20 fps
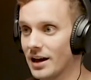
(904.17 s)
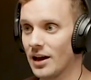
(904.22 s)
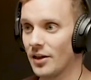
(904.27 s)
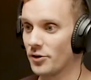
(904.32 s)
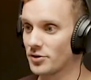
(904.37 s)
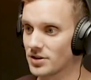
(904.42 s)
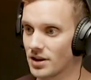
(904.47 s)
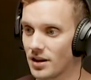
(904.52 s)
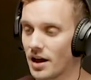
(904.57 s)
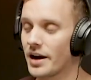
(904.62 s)

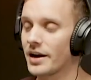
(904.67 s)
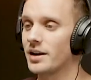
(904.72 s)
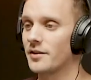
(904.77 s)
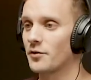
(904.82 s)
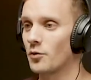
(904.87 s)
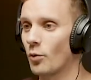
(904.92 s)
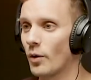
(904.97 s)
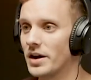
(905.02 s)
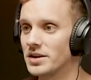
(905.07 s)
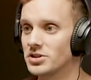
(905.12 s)
there's a lot of
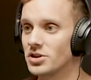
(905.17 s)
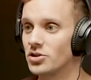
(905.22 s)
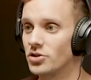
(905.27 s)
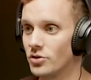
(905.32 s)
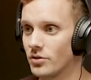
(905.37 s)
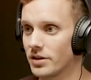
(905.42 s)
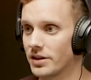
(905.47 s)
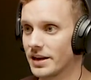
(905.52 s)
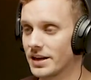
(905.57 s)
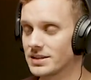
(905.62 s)
different ways to
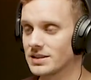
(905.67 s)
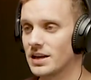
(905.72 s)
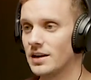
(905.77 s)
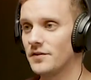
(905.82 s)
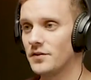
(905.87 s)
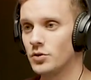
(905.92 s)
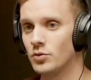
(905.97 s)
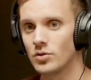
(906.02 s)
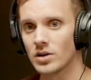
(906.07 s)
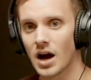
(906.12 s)
do things. And
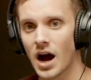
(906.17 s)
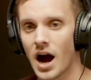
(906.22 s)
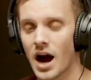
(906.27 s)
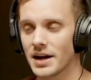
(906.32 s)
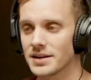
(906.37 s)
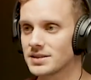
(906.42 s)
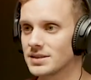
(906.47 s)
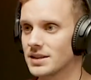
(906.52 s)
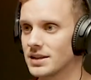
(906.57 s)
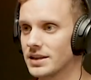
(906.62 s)
if you
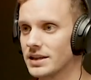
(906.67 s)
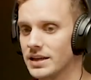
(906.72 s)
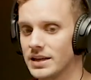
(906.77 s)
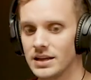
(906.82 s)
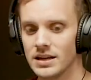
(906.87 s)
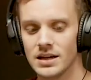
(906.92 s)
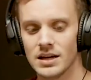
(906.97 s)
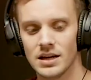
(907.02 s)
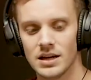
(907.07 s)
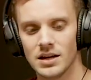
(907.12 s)
constantly,